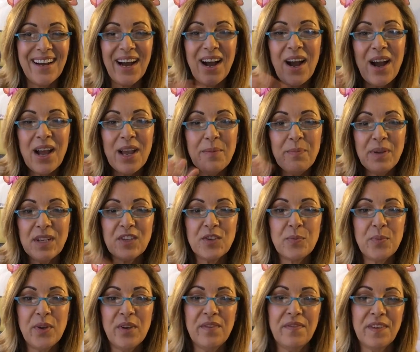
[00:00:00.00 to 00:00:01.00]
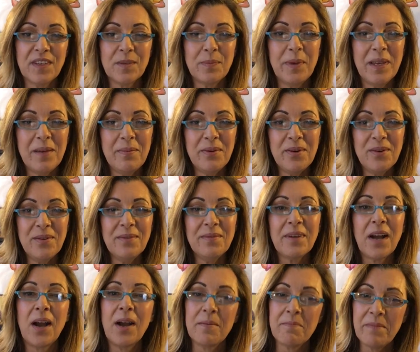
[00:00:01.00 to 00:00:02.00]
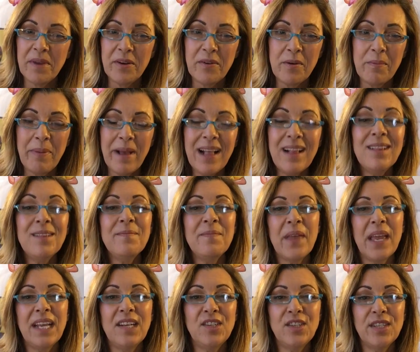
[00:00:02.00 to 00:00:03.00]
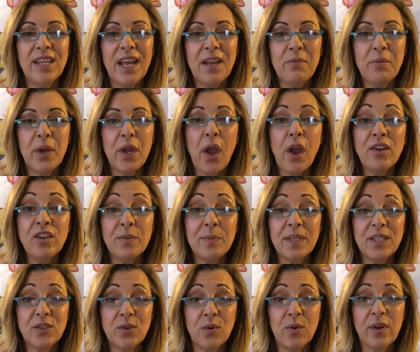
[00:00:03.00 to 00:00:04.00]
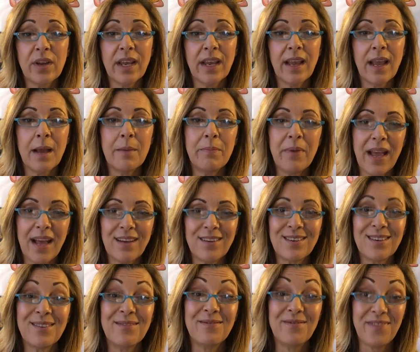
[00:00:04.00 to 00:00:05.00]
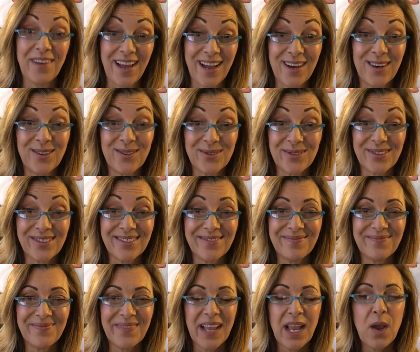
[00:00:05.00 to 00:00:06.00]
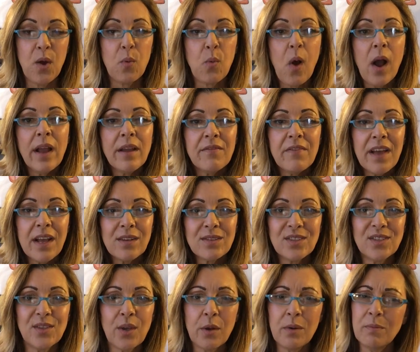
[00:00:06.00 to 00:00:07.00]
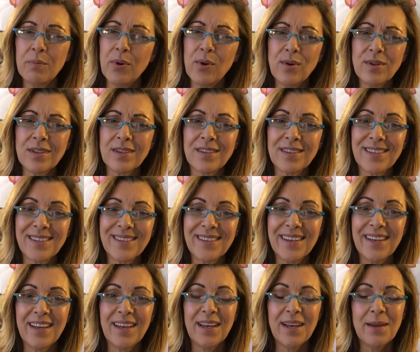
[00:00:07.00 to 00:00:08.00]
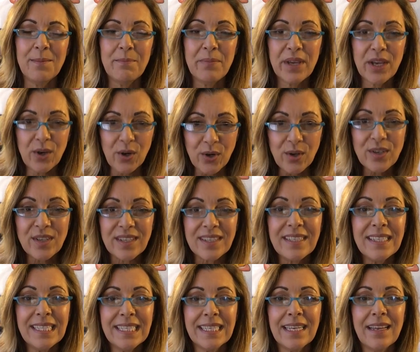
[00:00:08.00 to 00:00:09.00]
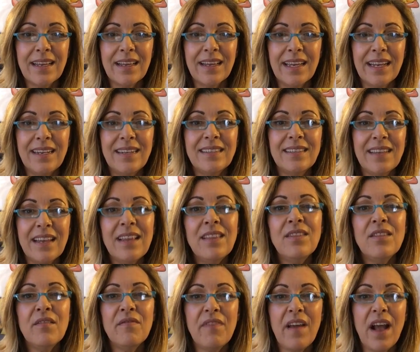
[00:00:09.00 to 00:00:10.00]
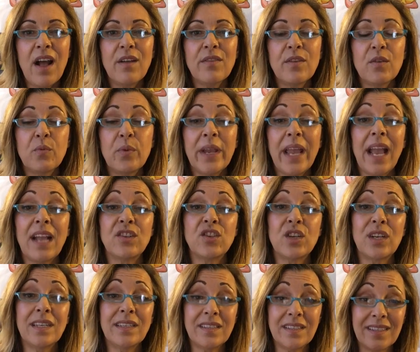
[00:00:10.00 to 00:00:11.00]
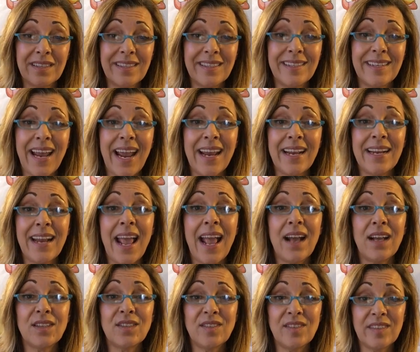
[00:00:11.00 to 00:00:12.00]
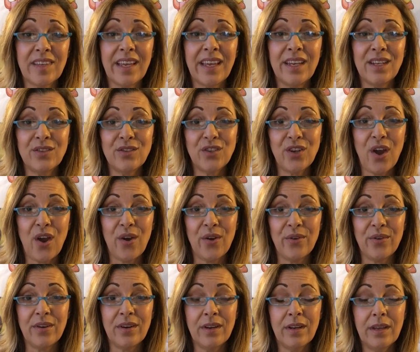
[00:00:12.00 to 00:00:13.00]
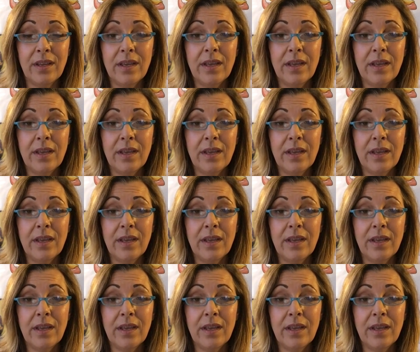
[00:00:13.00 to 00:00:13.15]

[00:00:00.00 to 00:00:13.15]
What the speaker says: Hi Pitch Perfect people, I'm Meera Belle and today we're going to be talking about vowels. Why are vowels so important? Because it is in the vowel that we actually sustain our singing tone.